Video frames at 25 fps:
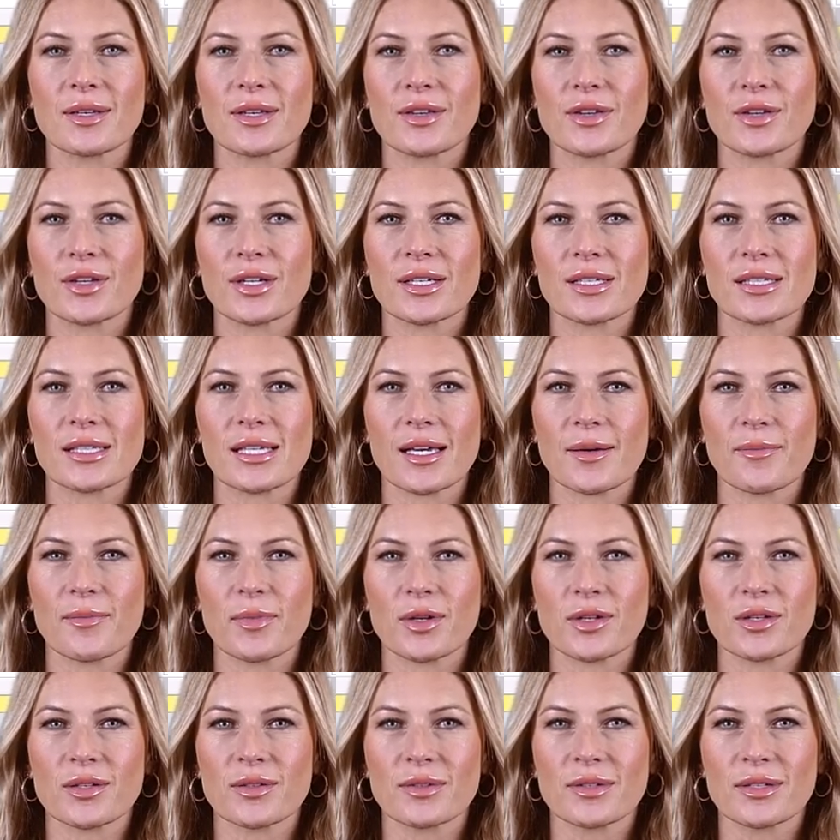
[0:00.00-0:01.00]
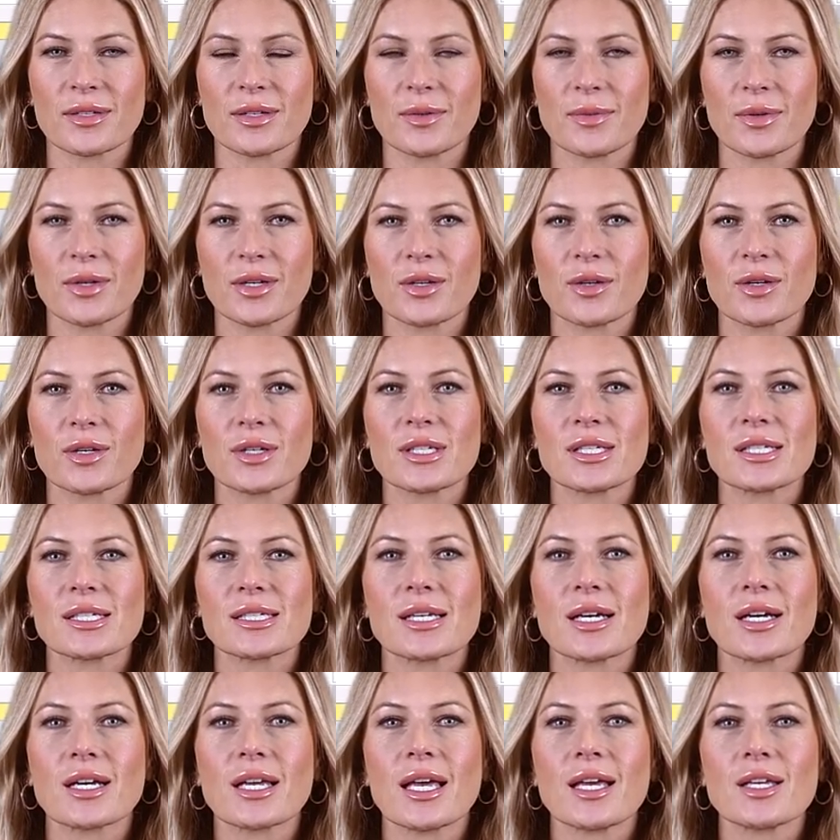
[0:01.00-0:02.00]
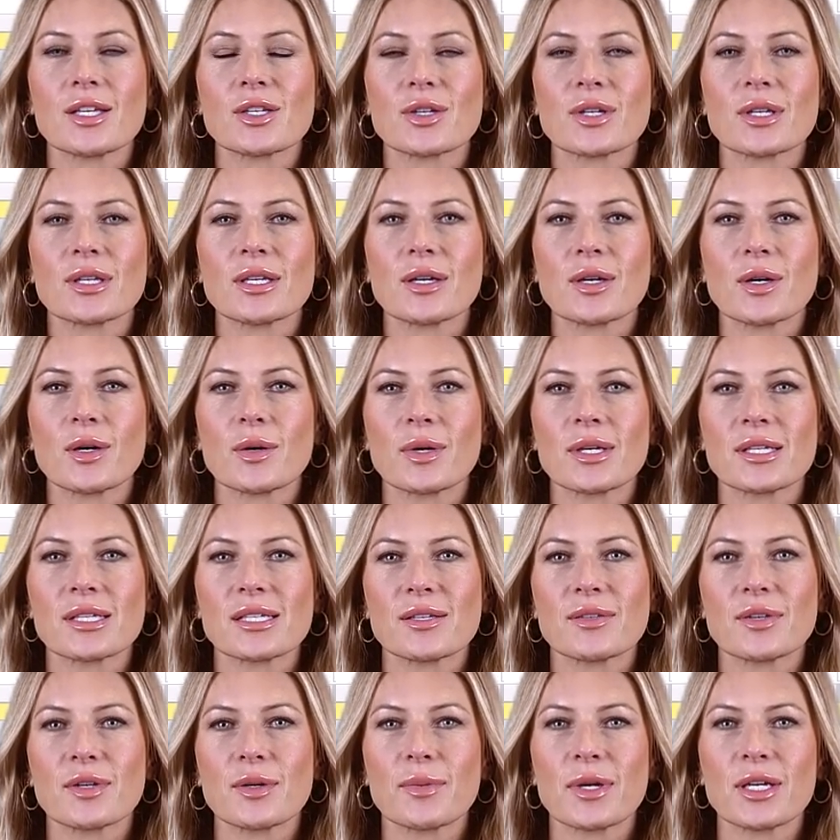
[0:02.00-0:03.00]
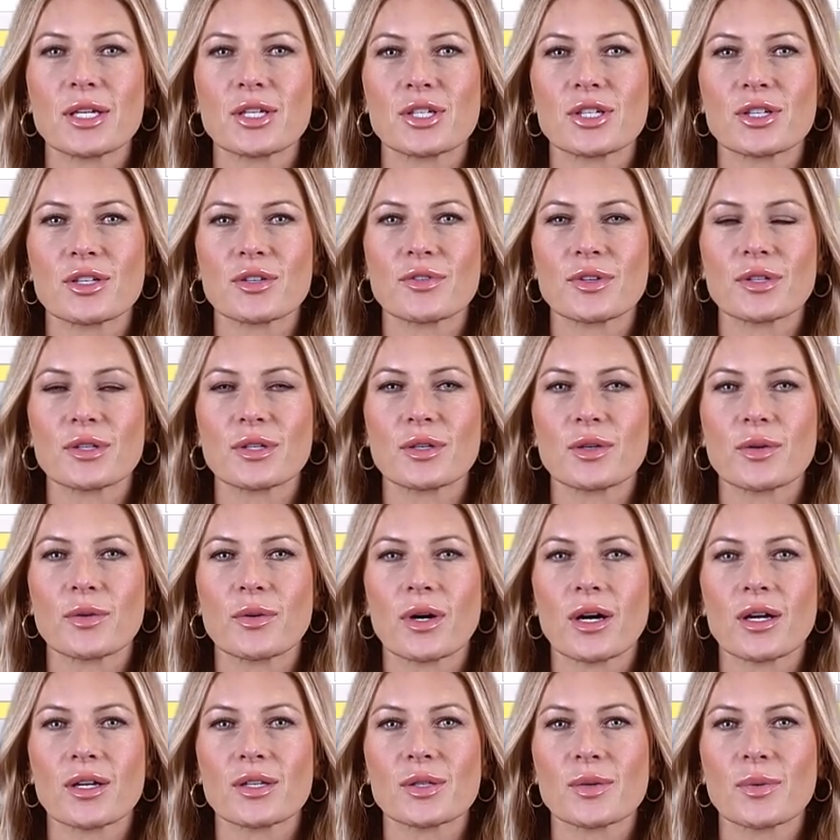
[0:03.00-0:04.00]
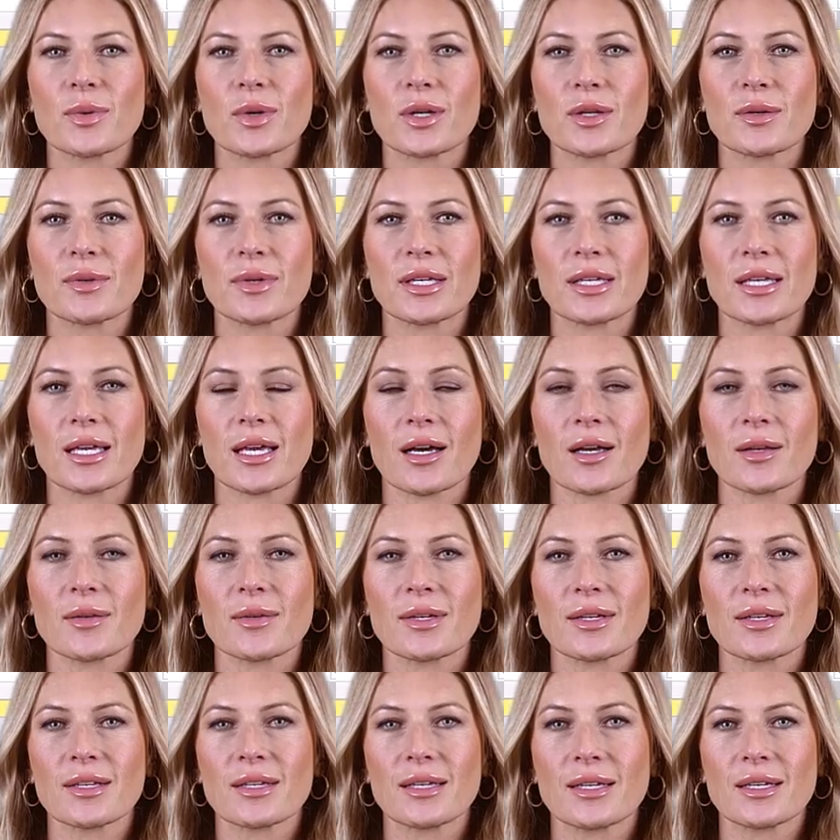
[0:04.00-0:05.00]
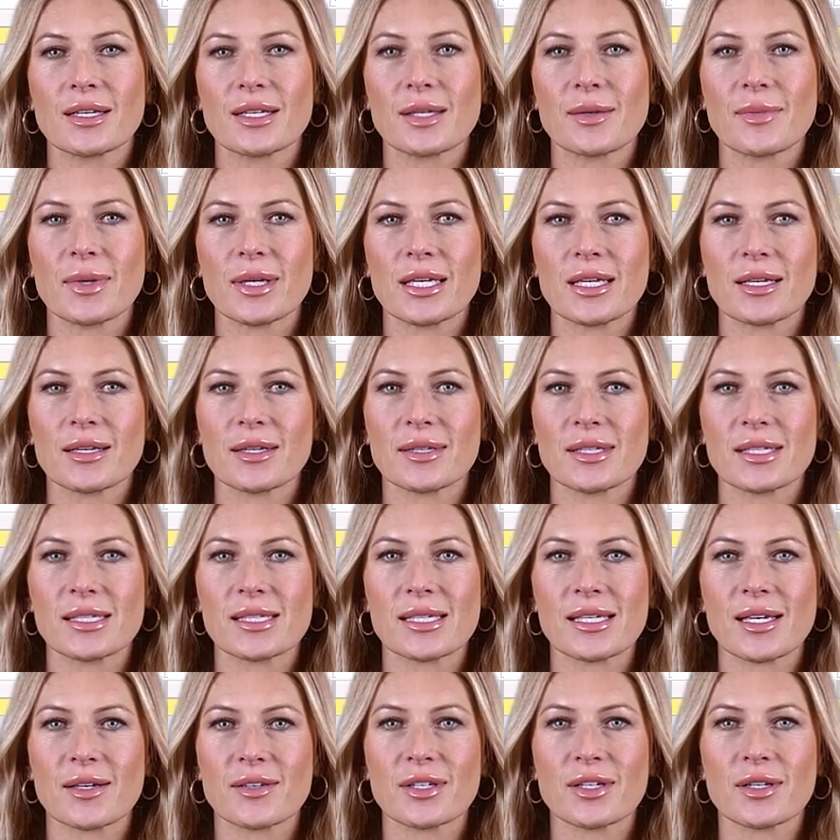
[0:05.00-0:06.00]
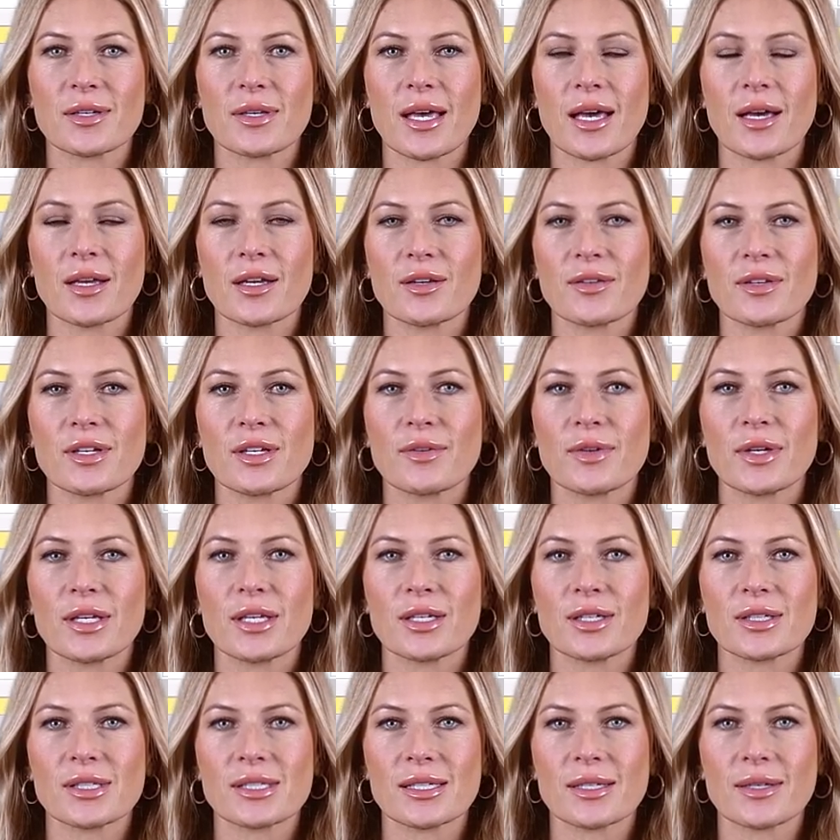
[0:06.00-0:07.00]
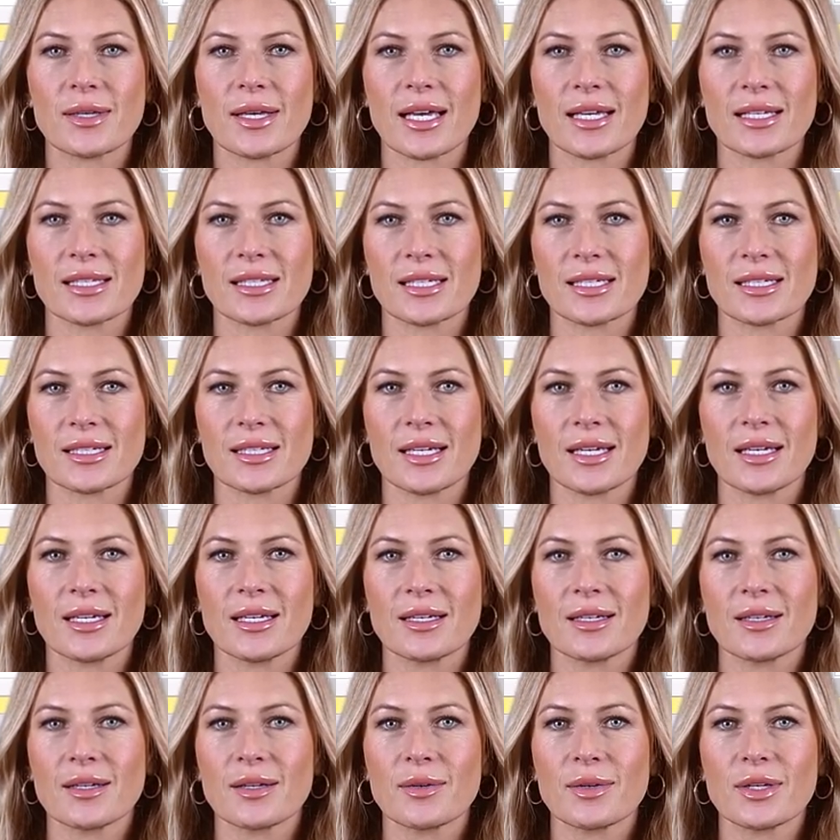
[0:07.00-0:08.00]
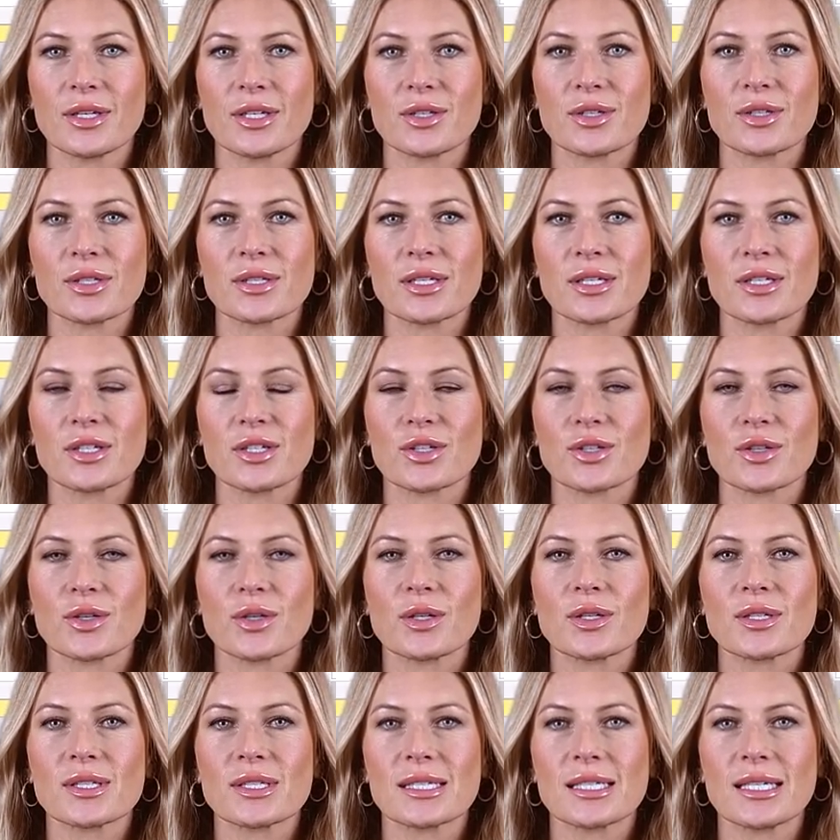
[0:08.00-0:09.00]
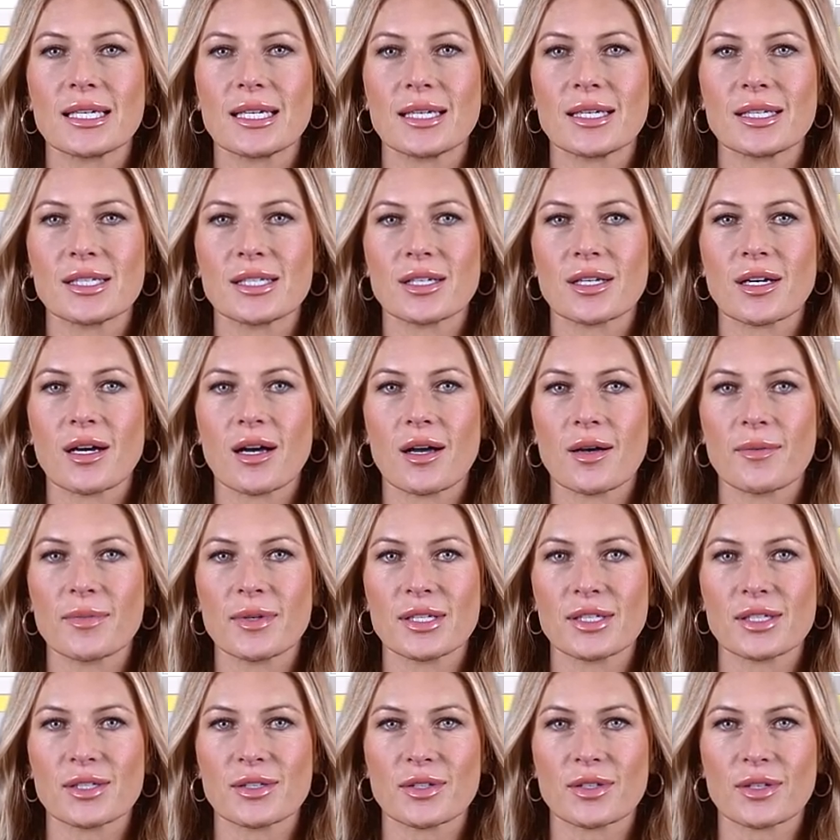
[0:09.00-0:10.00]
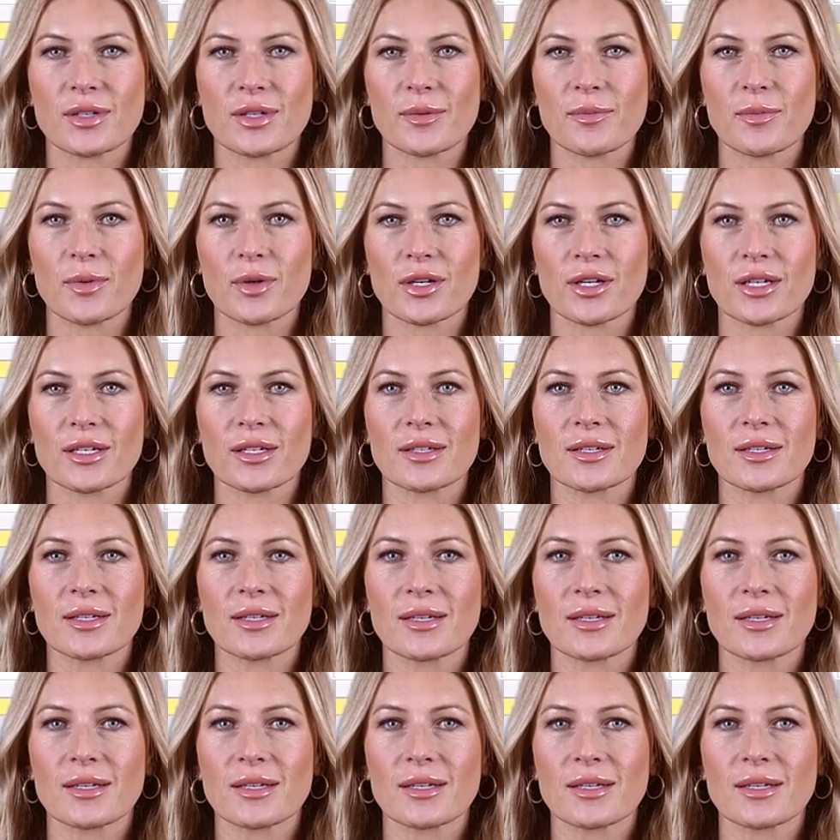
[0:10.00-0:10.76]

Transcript: For example, we're going to start entering the quiz information for the Grog's World video. To begin with the subject matter of the video selected, we use Ctrl-C to copy to the clipboard.